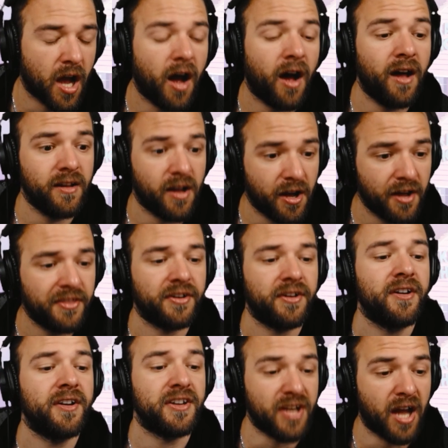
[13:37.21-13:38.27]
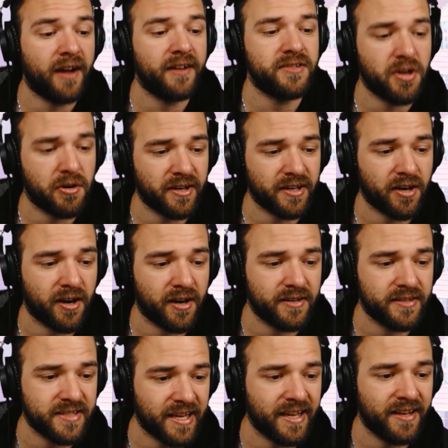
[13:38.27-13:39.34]
all other non-token
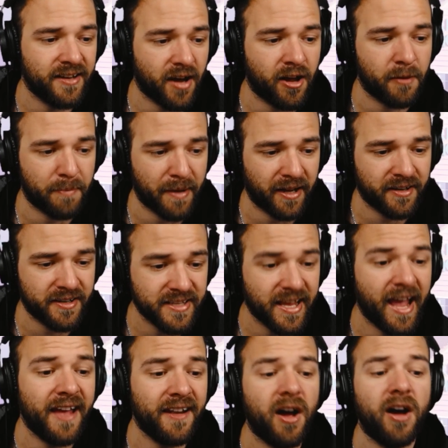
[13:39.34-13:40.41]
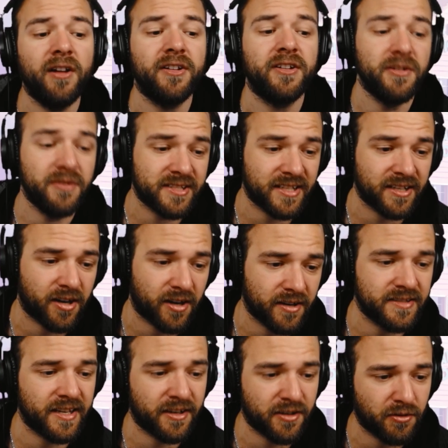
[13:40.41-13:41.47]
cards in all barriers and all Unison
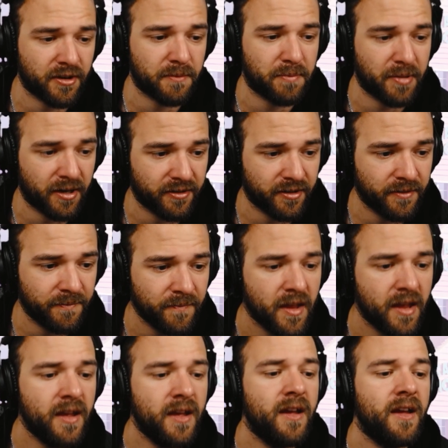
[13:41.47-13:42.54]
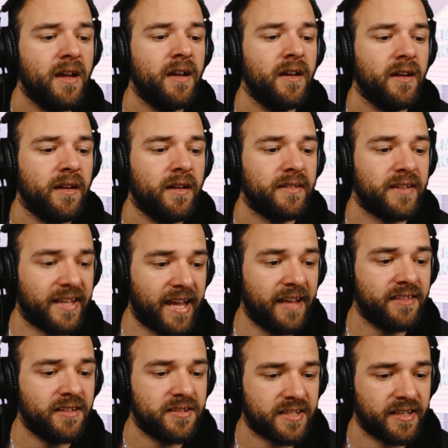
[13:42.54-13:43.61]
cards, ignoring barrier.
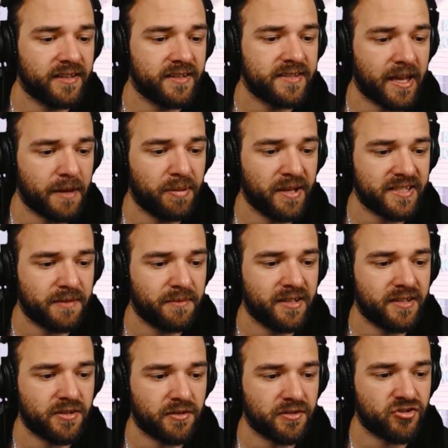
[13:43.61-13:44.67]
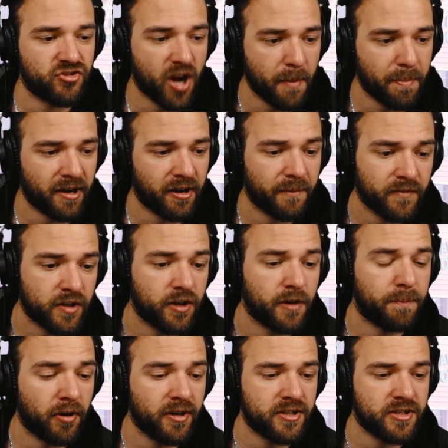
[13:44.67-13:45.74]
Negate their skills and place them in its owner's drop area. Your
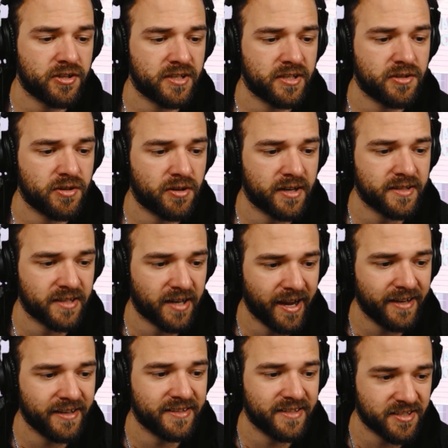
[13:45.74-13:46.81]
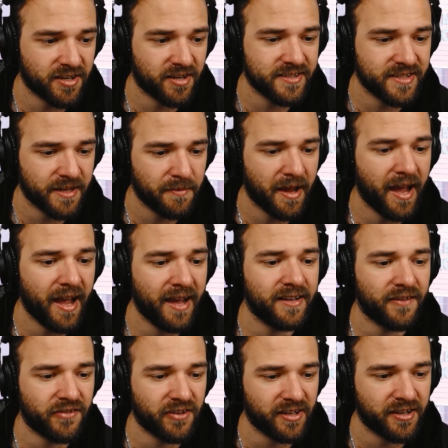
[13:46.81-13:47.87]
opponent chooses 2 cards in their hand and discards them. And
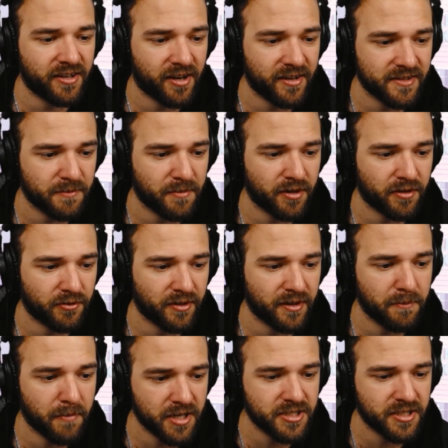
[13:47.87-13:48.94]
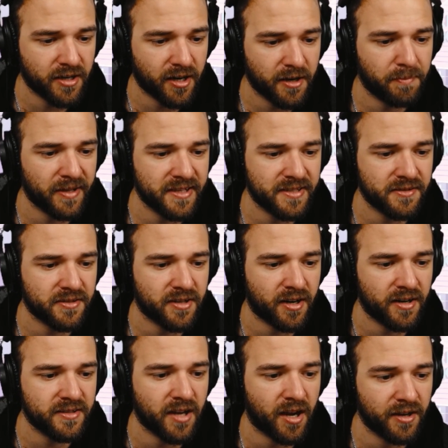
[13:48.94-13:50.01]
if your leader card is a mono green Majin card, place those
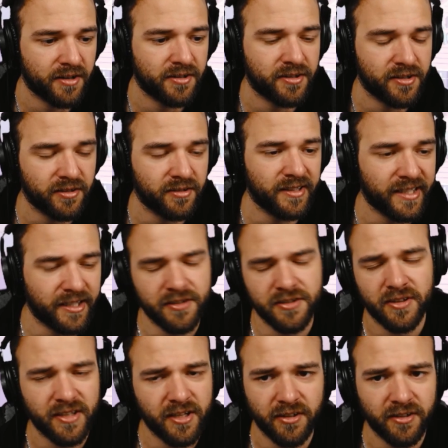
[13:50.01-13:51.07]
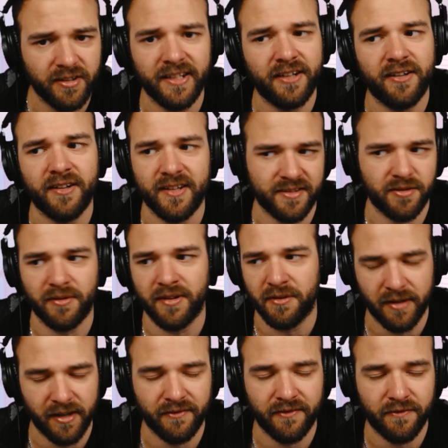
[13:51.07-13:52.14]
cards under your leader. So the under leader is only
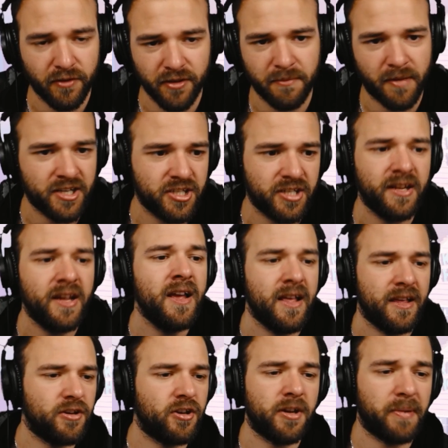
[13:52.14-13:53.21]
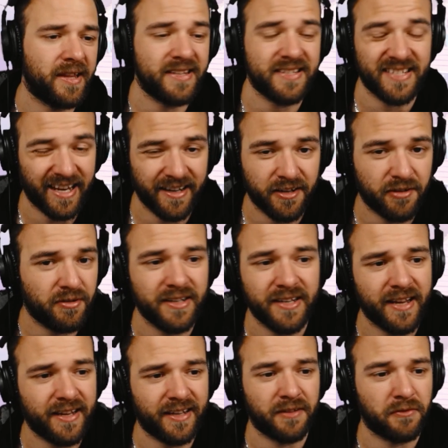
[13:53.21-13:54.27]
relevant for the Majin. You could play this in any green
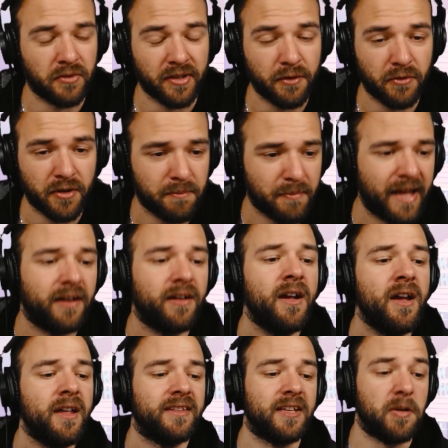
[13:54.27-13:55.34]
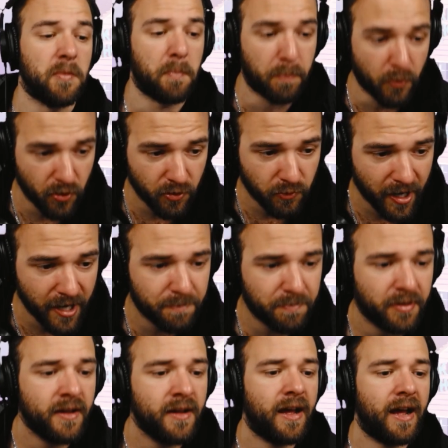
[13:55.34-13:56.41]
deck and it really wouldn't matter. The board wipe,
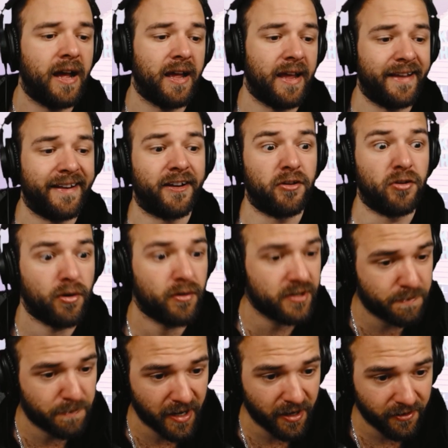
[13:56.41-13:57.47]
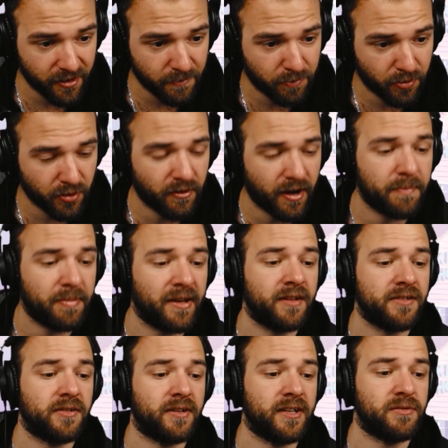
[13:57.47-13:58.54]
it ignores barrier board wipe. It
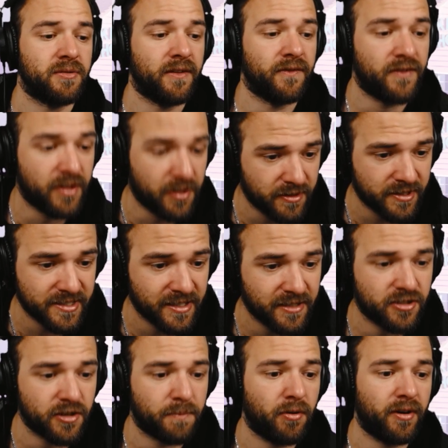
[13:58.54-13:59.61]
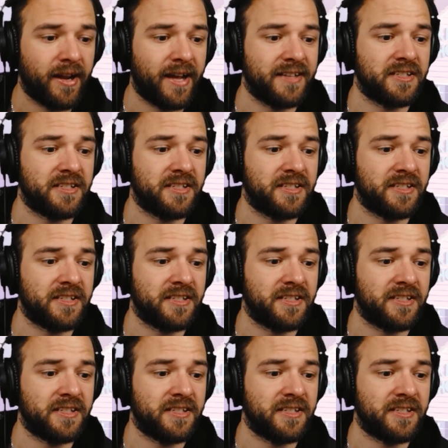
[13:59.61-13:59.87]
also gets rid of Unisons. Your opponent